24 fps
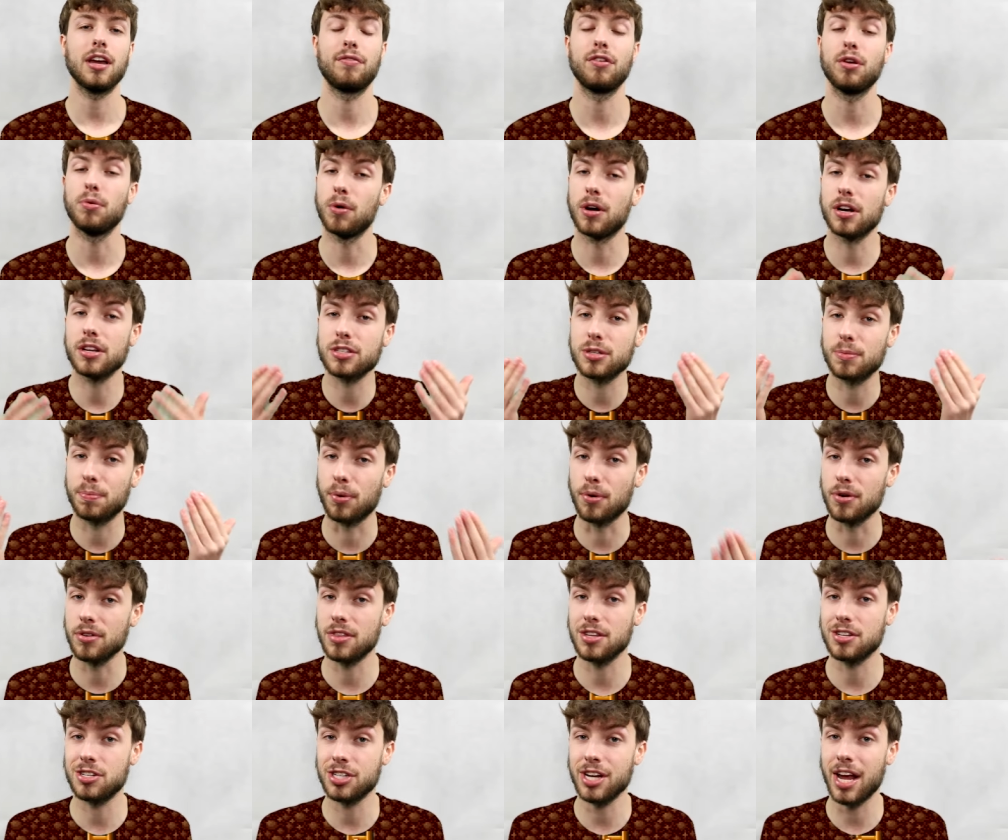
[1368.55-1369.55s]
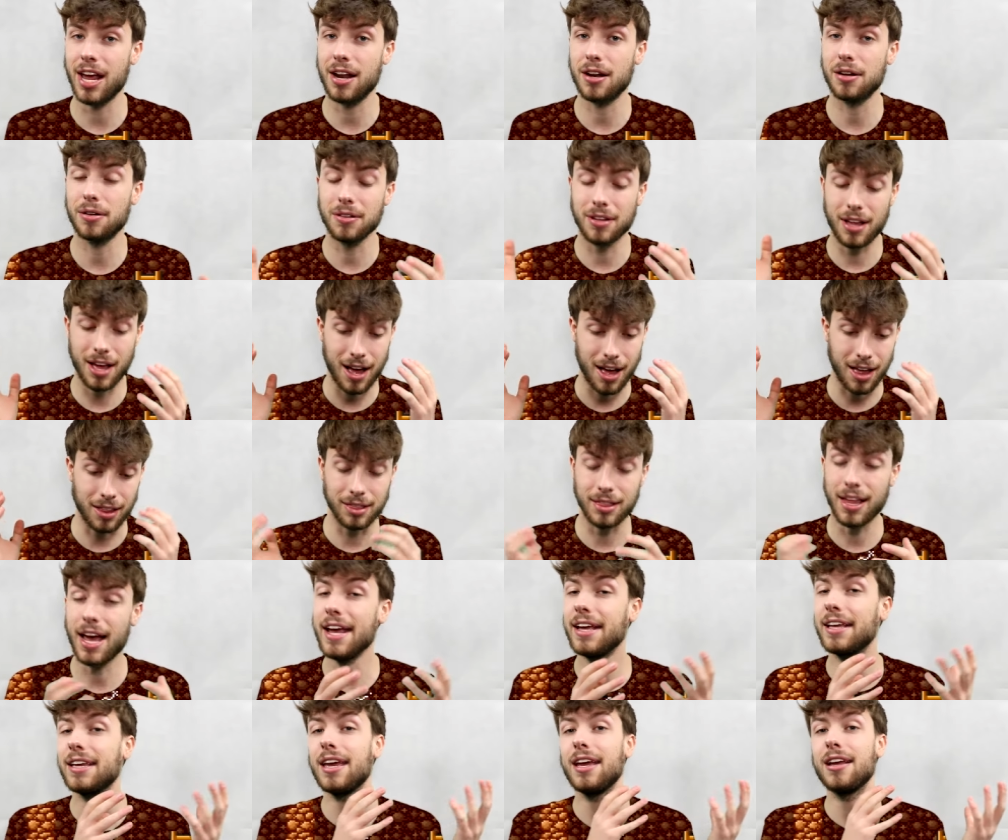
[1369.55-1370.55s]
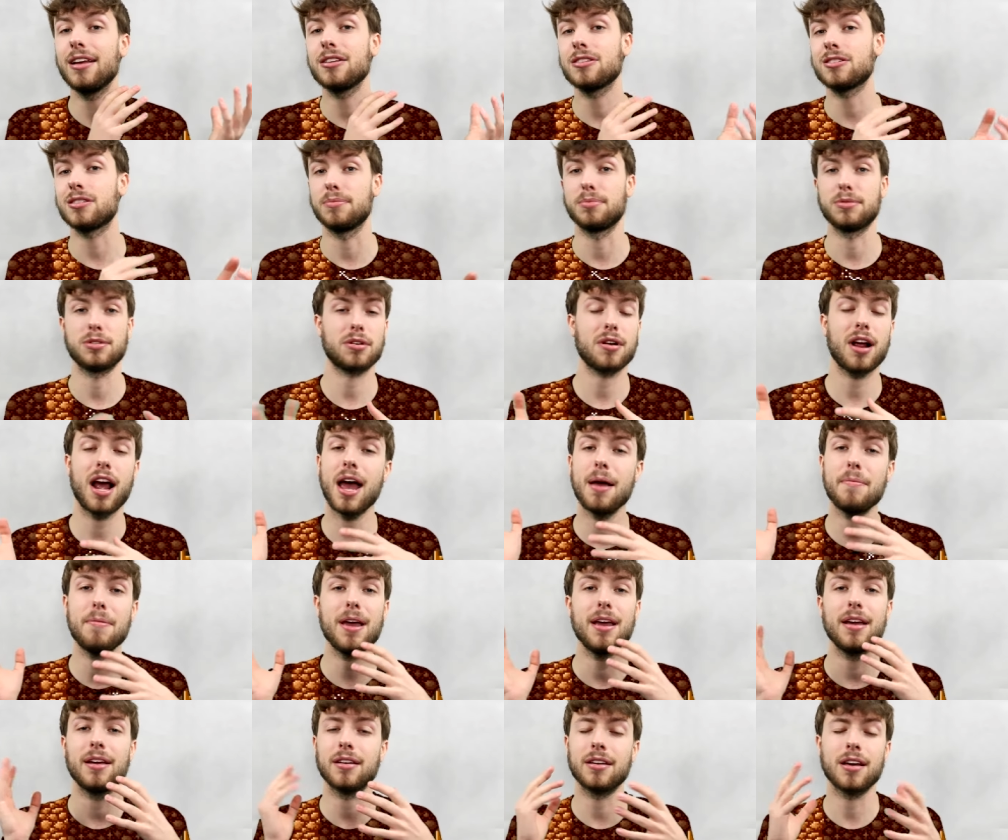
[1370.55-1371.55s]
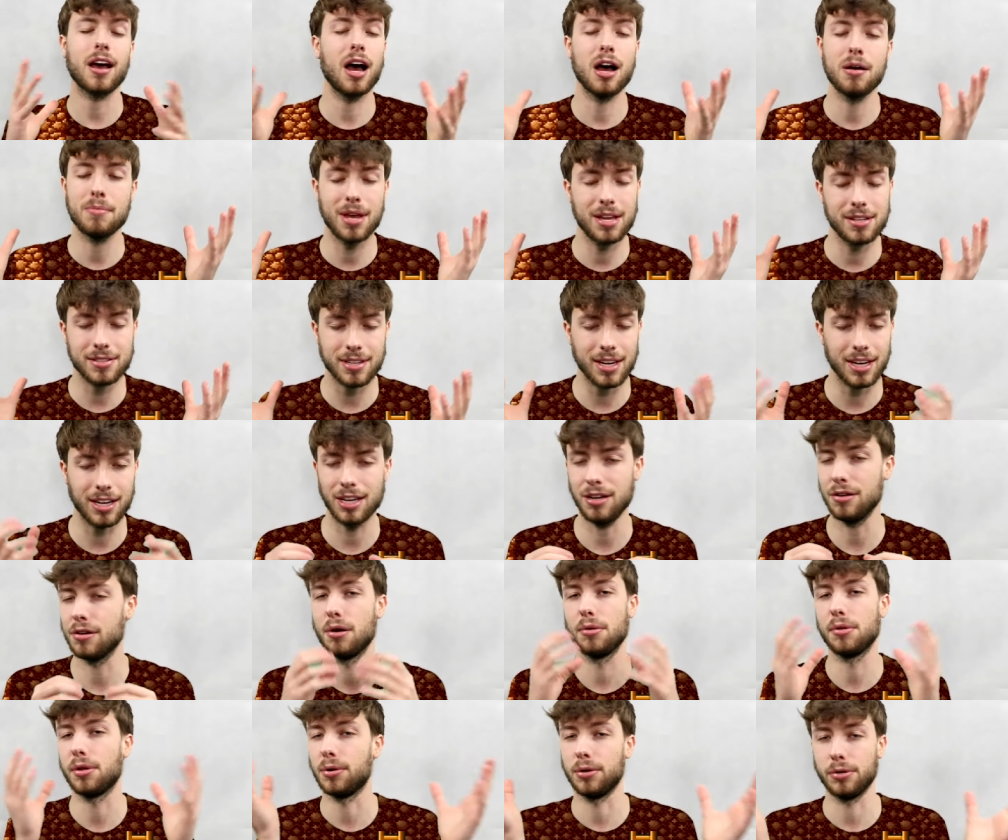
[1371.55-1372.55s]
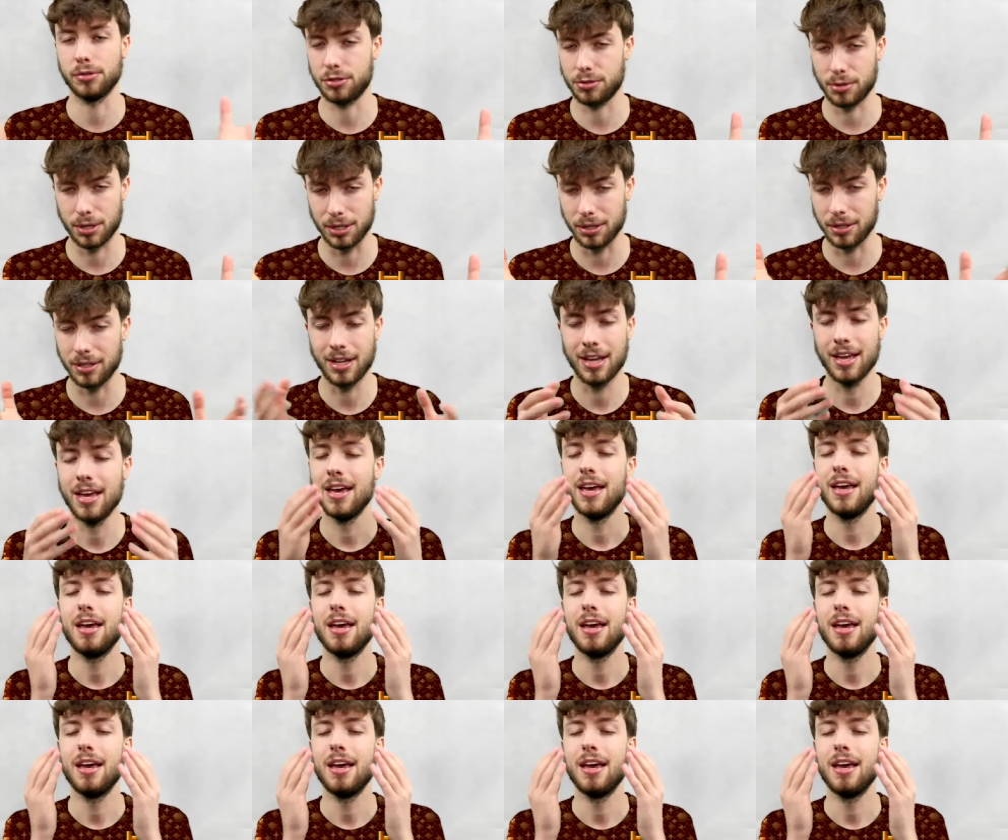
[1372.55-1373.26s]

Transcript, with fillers: If you want to support the channel, uh, liking, subscribing, commenting, you know the whole drill